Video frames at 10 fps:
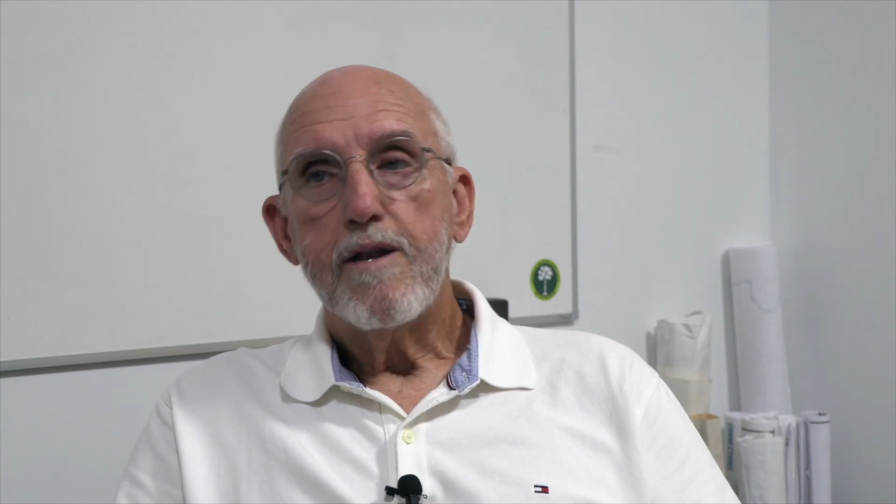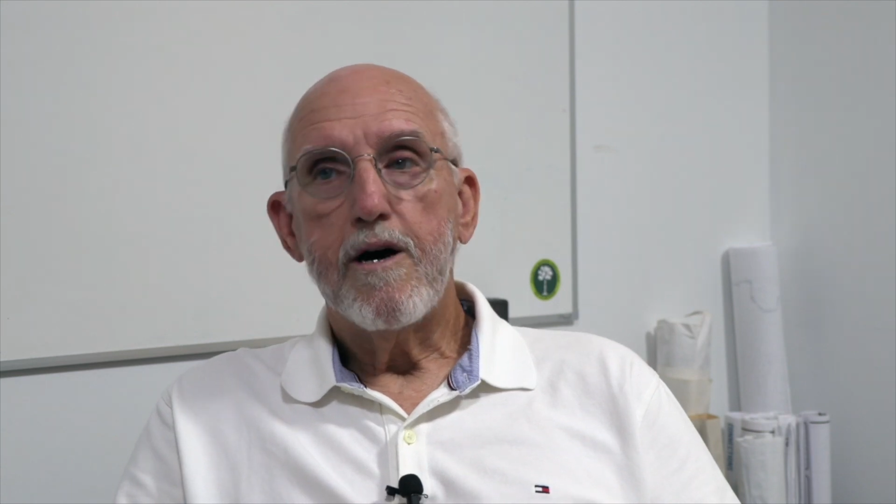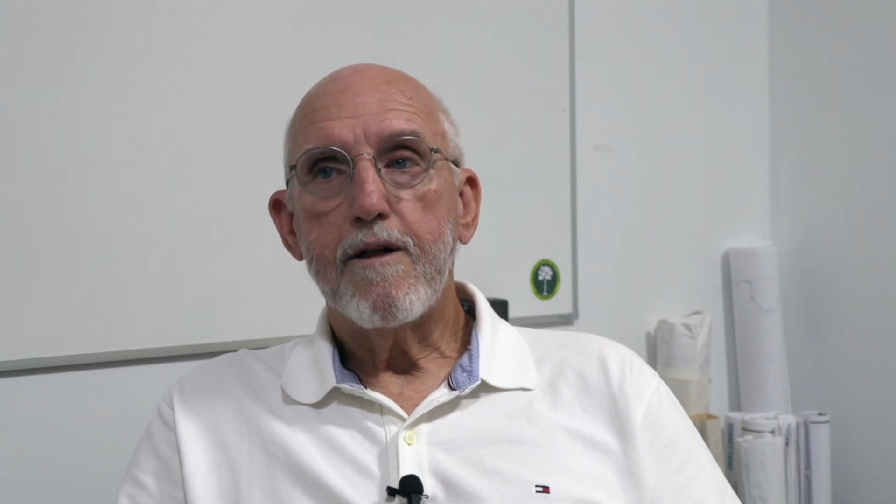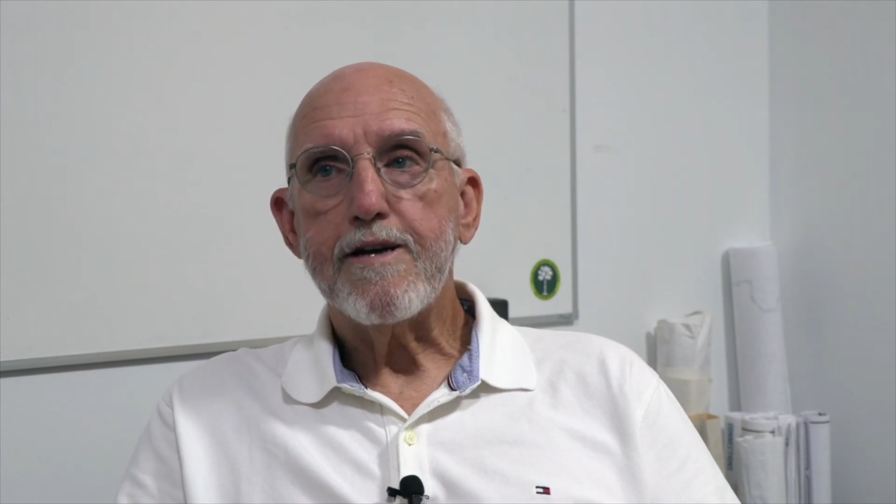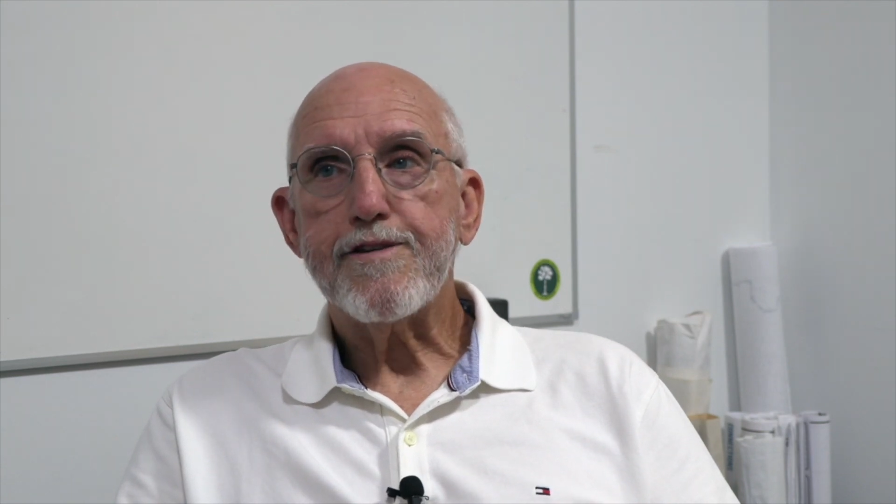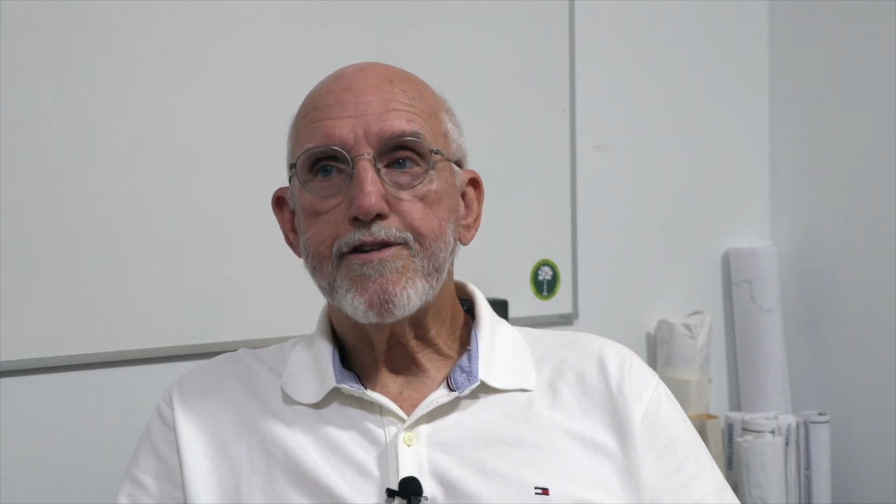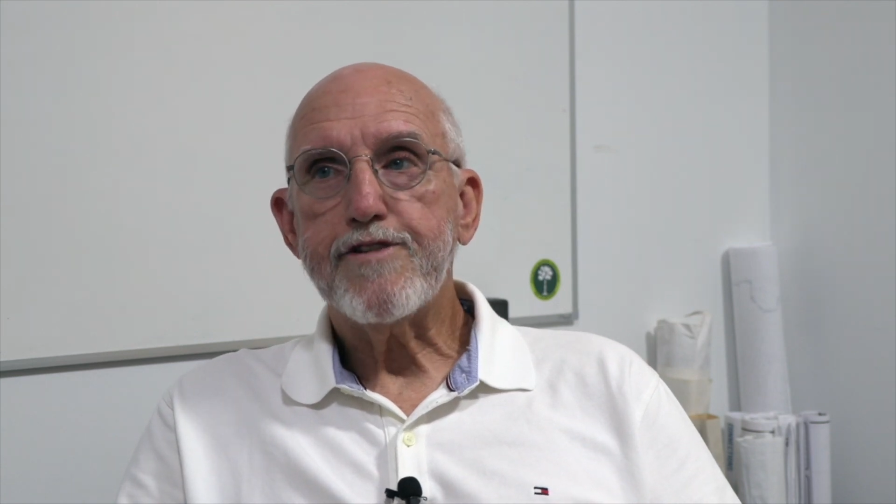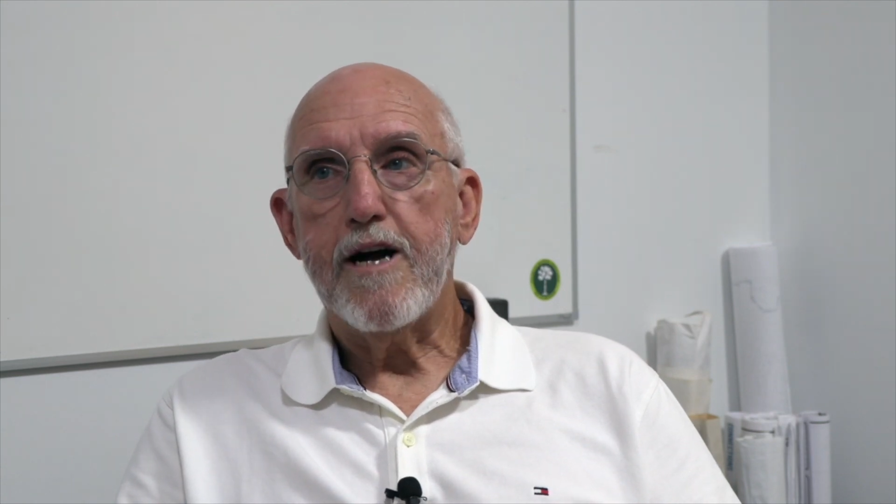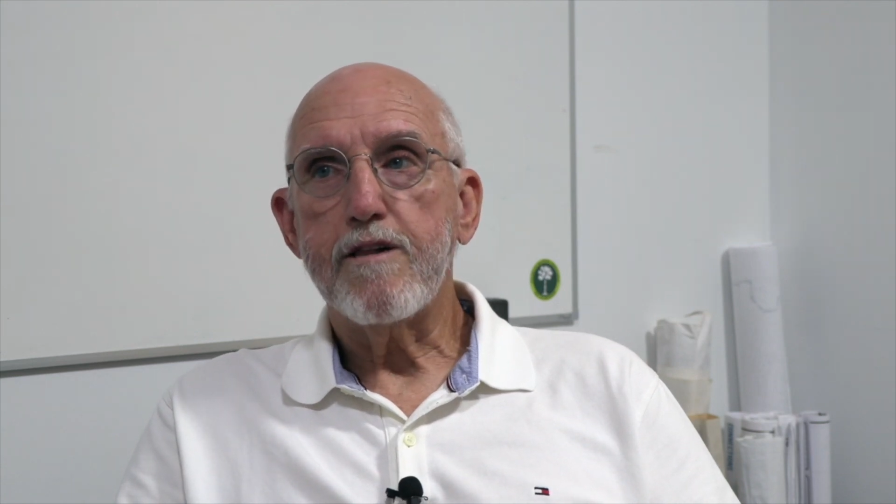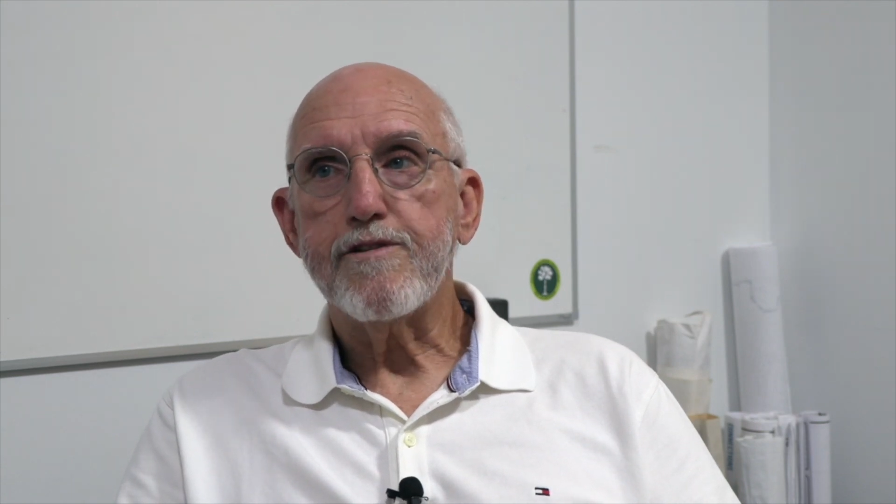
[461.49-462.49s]
No, that's a
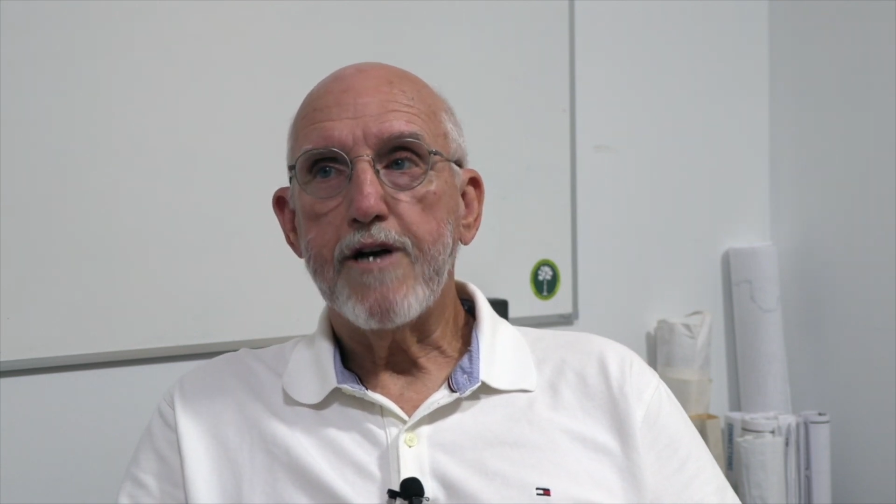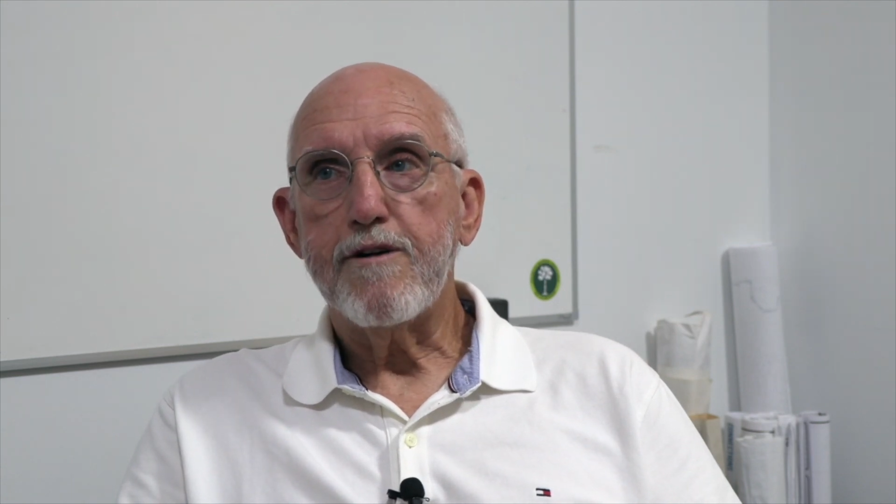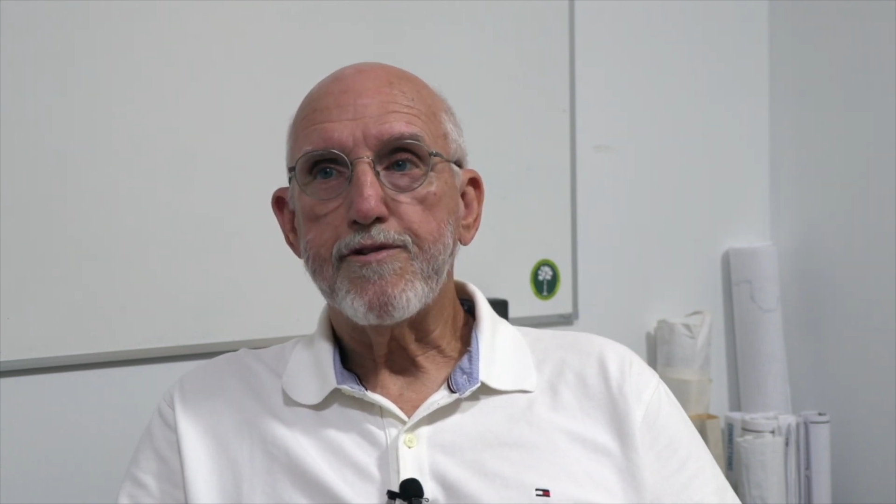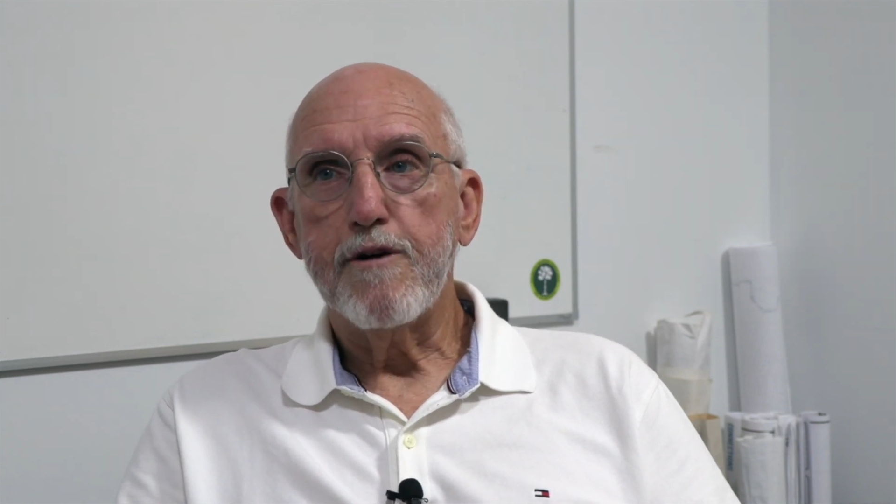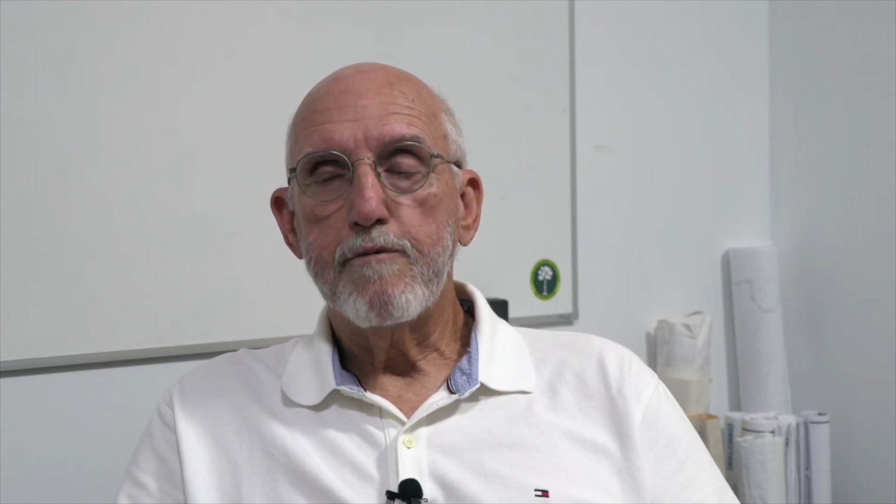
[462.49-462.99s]
challenge also.